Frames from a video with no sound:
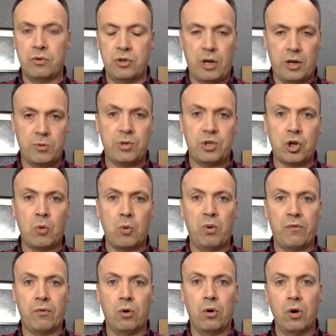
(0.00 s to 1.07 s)
we showed
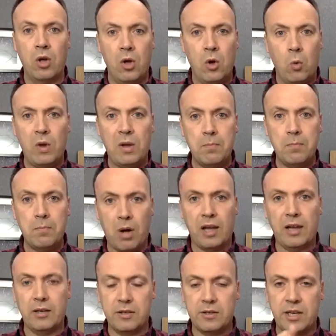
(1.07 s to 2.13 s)
before, we
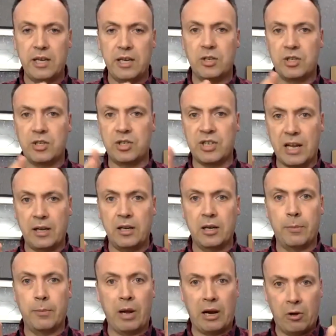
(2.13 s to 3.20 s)
might teach cellular
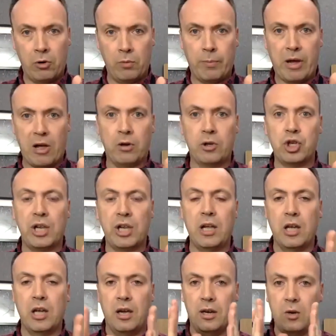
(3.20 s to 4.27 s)
biology
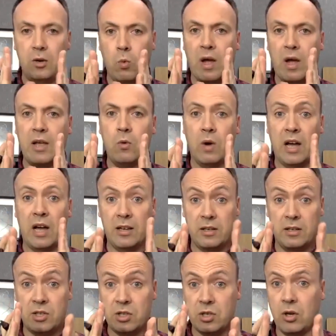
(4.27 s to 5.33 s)
in a way where
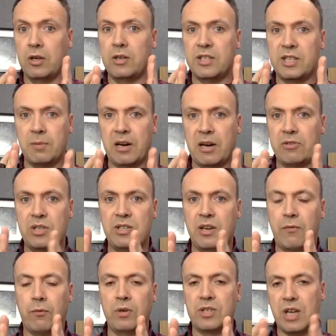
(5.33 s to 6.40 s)
certain similarities and
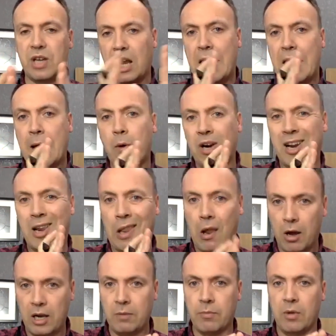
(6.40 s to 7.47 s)
difference allow an
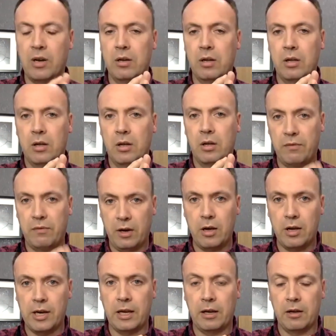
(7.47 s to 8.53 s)
alignment of
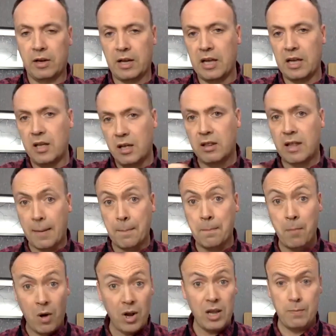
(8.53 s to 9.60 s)
learning, okay? That
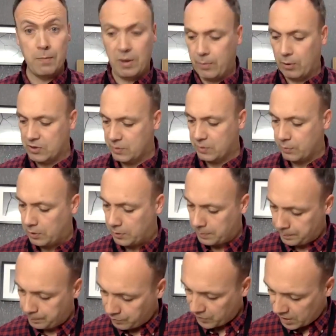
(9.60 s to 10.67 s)
might be possible.
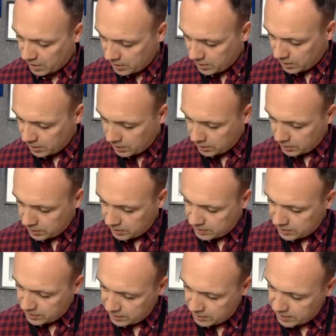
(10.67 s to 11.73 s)

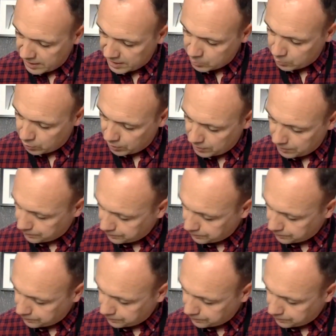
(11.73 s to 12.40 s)
Next point,